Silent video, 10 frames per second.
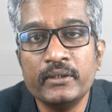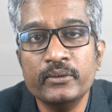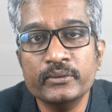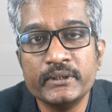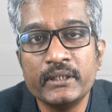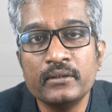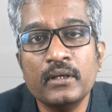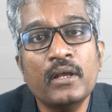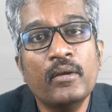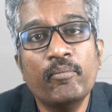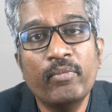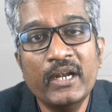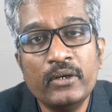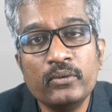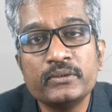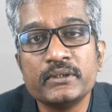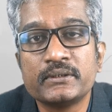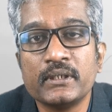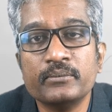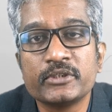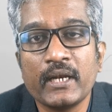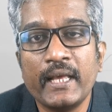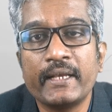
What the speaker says: using build root systems like